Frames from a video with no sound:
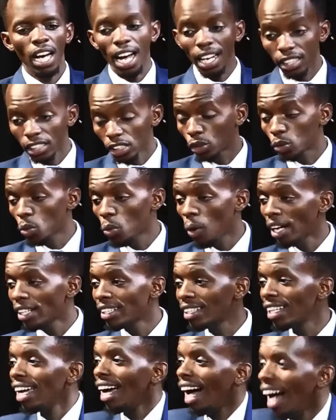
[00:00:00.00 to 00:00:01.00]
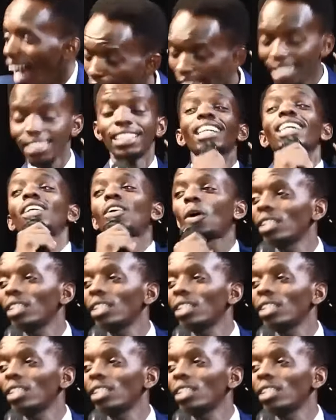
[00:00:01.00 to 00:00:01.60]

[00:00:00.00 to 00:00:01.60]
Acts 2:1. And they